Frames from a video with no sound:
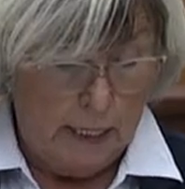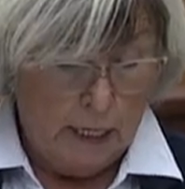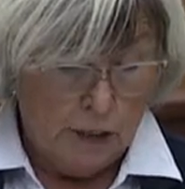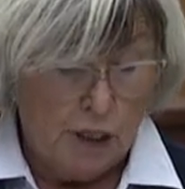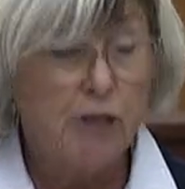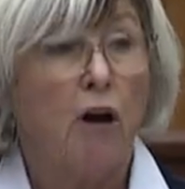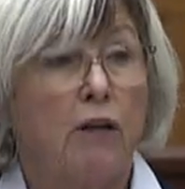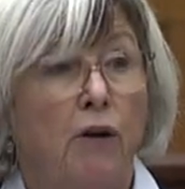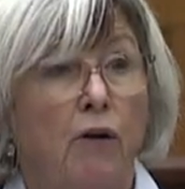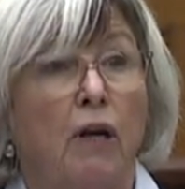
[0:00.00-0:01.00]
She's
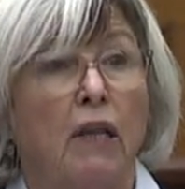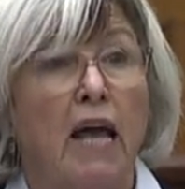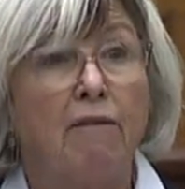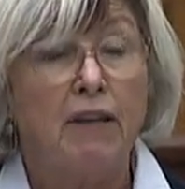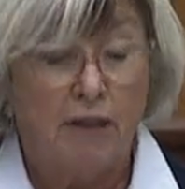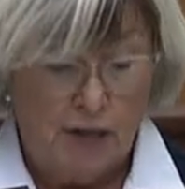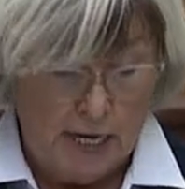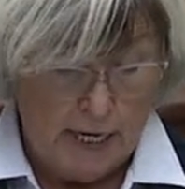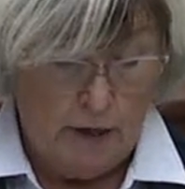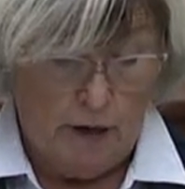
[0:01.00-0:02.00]
on her 11th
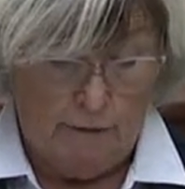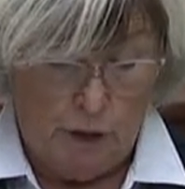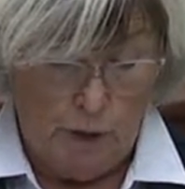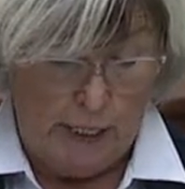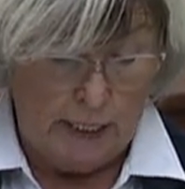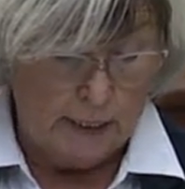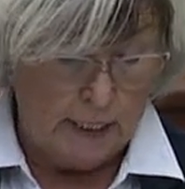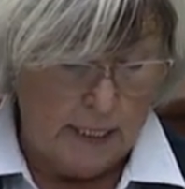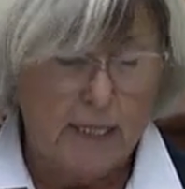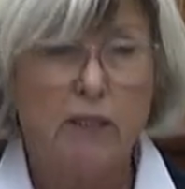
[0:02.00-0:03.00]
year of doing this,
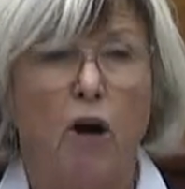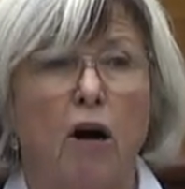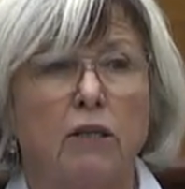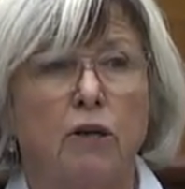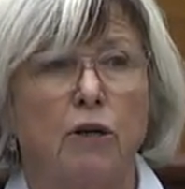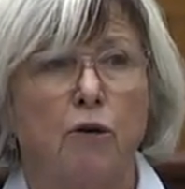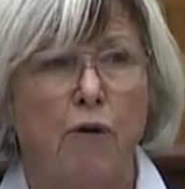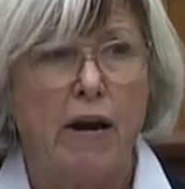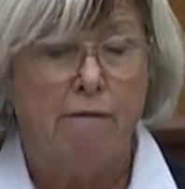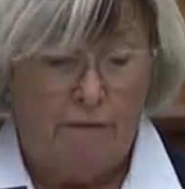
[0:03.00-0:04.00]
and it has caused her
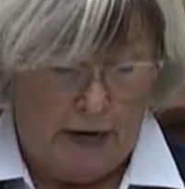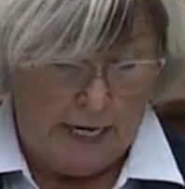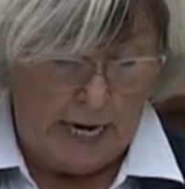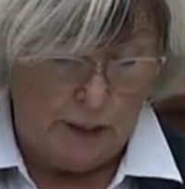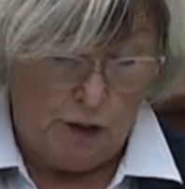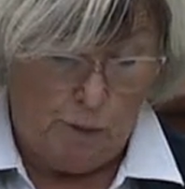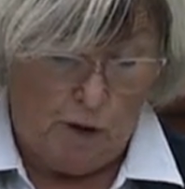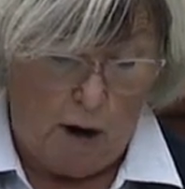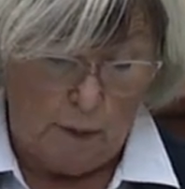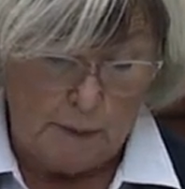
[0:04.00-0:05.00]
grave financial
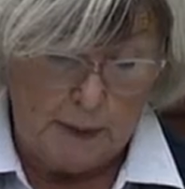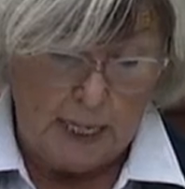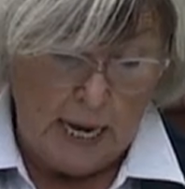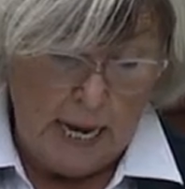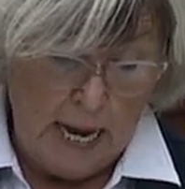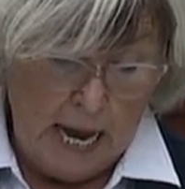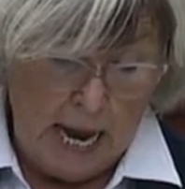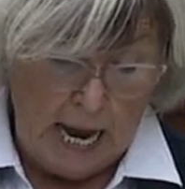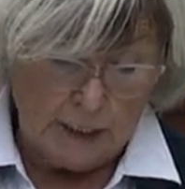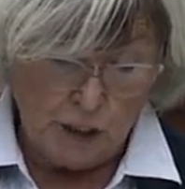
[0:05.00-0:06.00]
problems
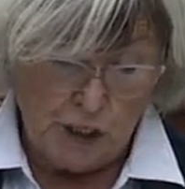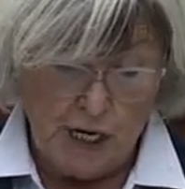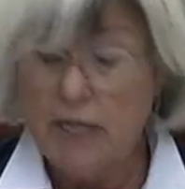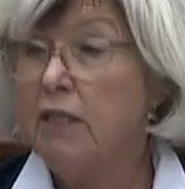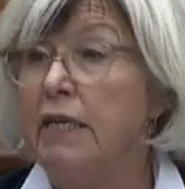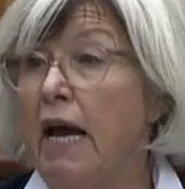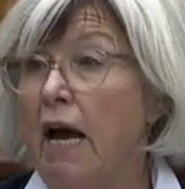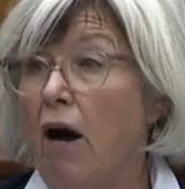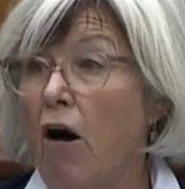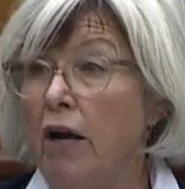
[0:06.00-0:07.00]
as she is not
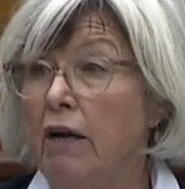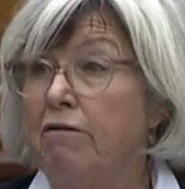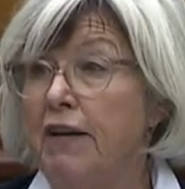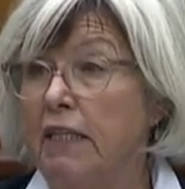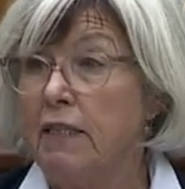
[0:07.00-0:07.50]
on a fixed